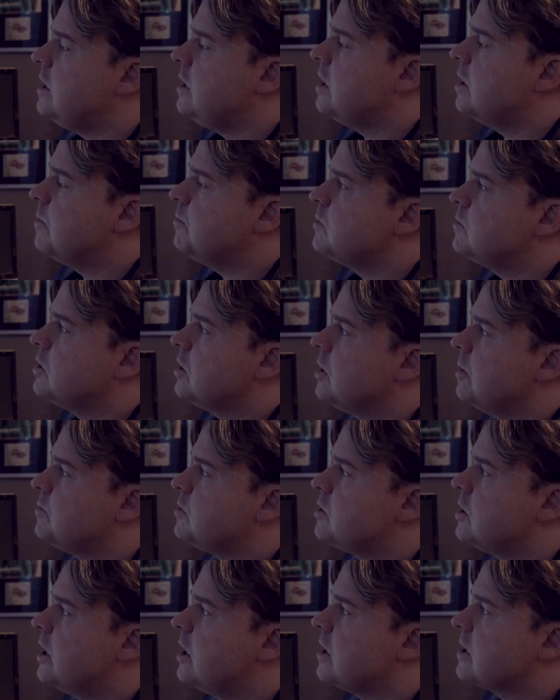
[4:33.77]
EDM type
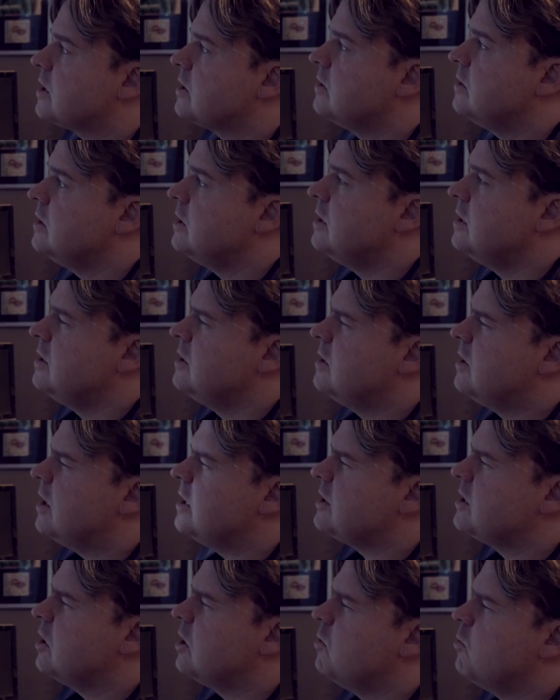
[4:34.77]
track,
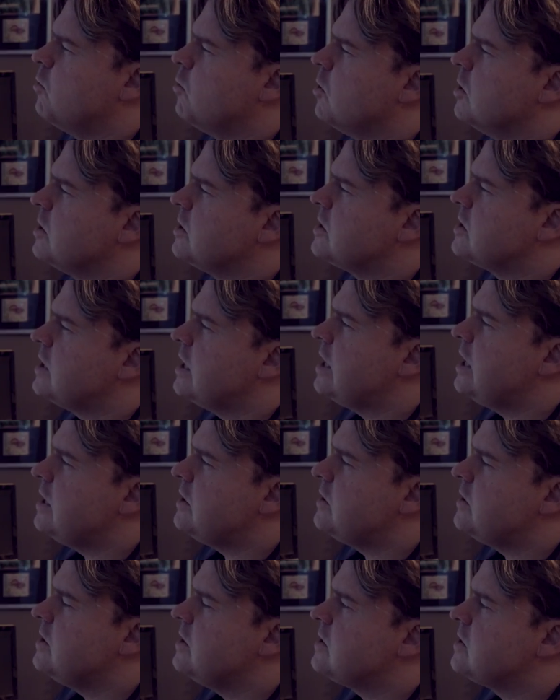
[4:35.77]
I don't want to
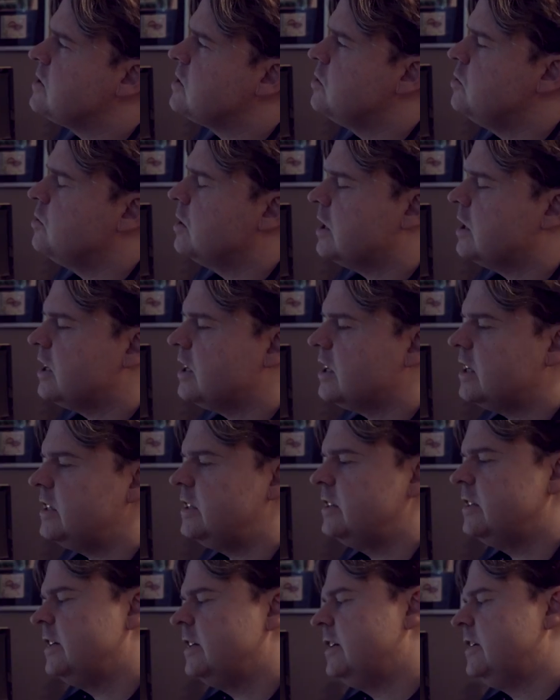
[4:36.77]
hit this too
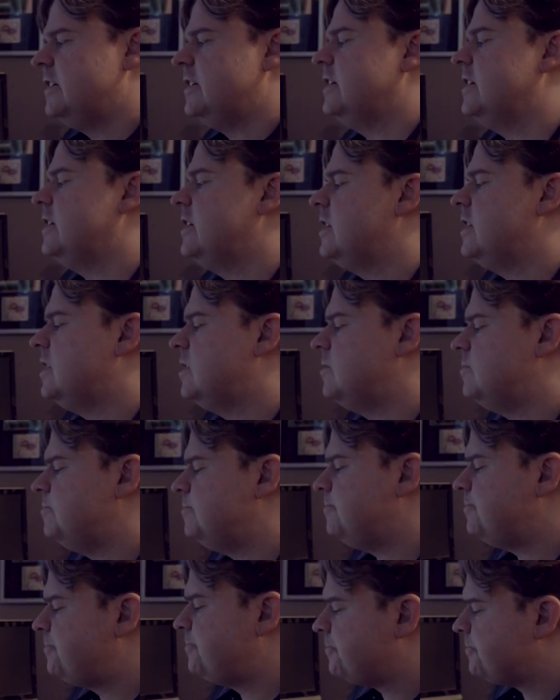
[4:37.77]
hard.
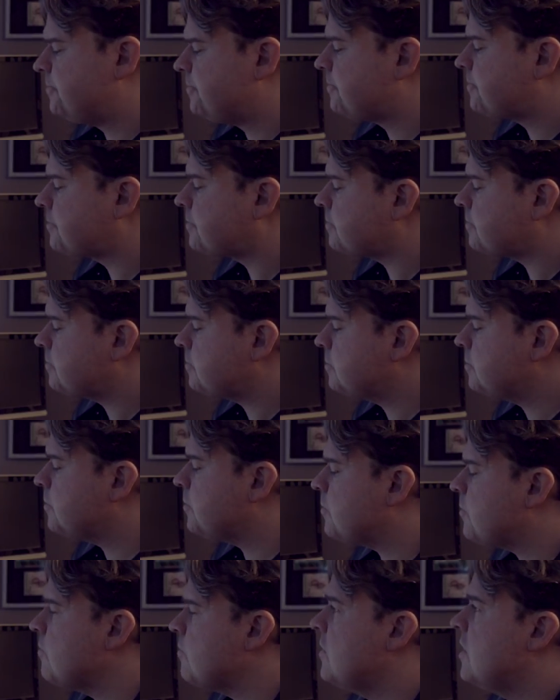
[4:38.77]
Um,
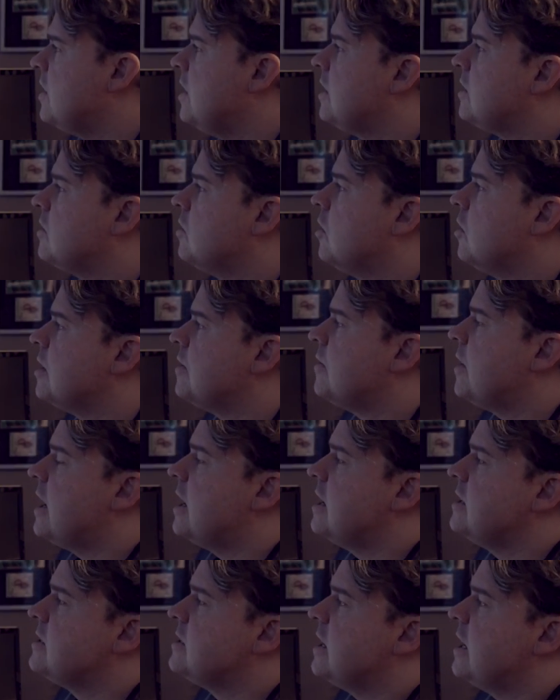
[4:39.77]
it kind of
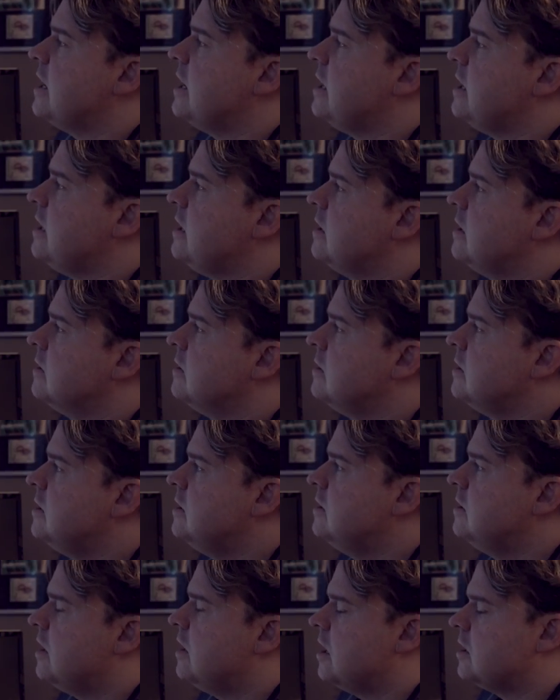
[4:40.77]
has a
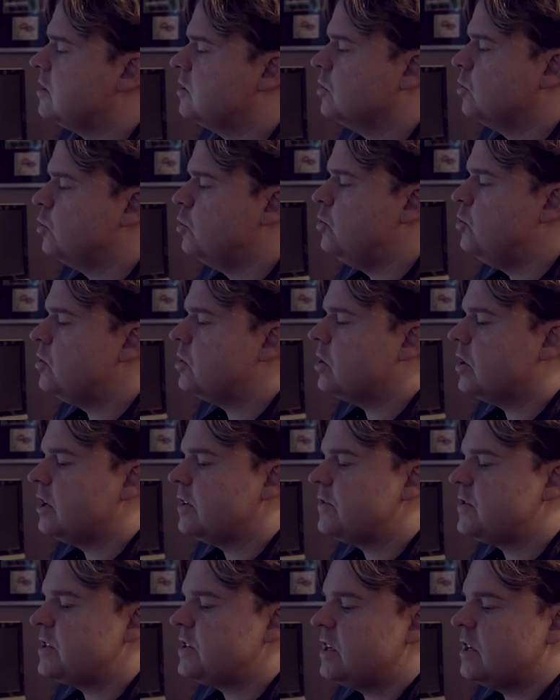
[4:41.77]
a glue
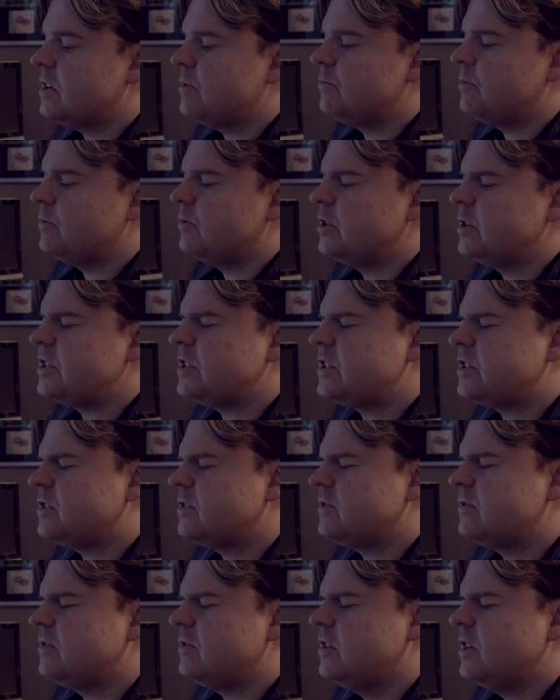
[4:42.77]
kind of sound,
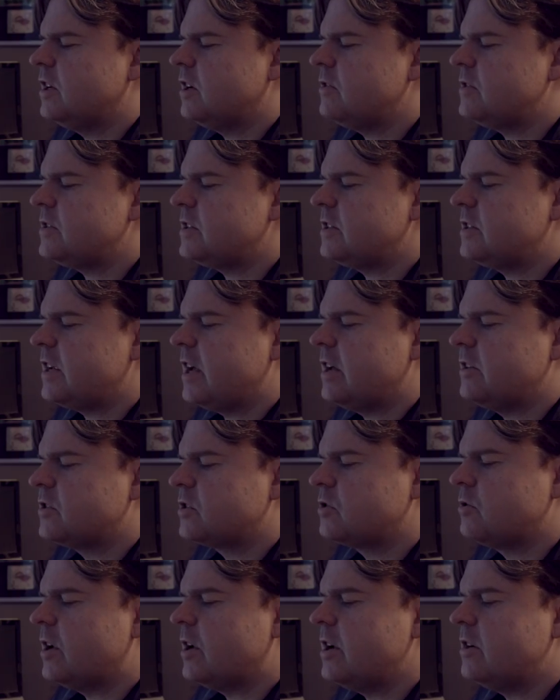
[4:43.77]
which you know
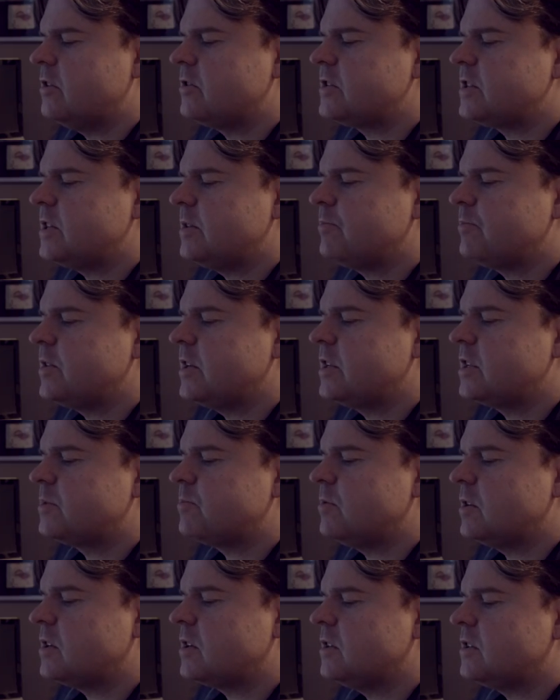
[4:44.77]
sounds great on some things,
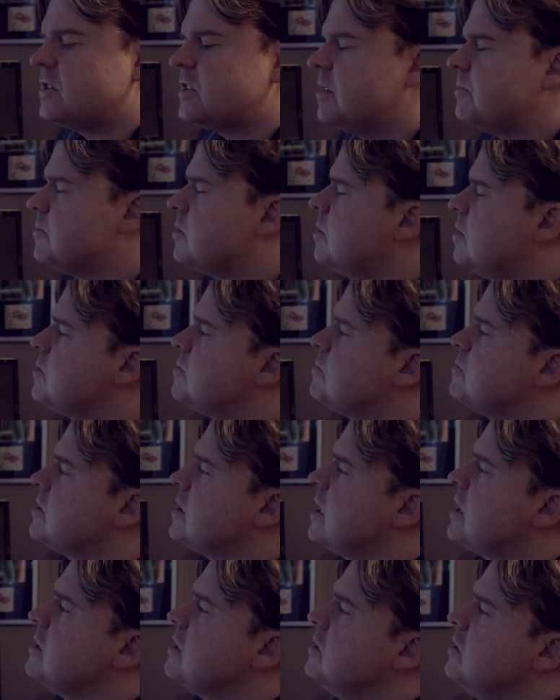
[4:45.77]
but can sometimes
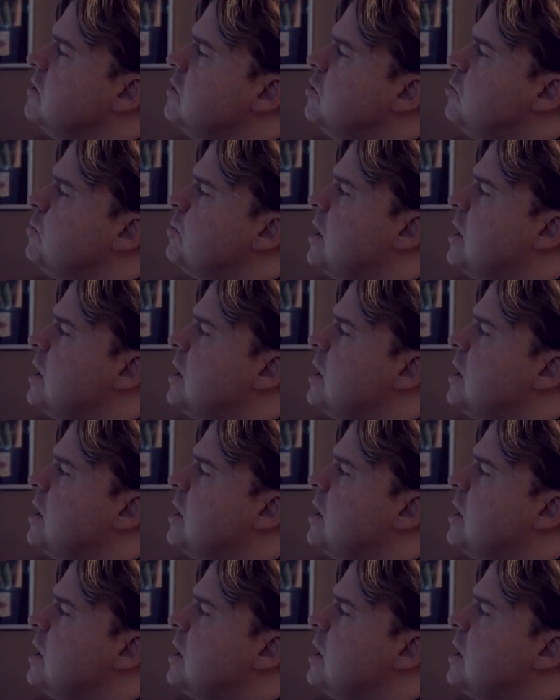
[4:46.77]
take a little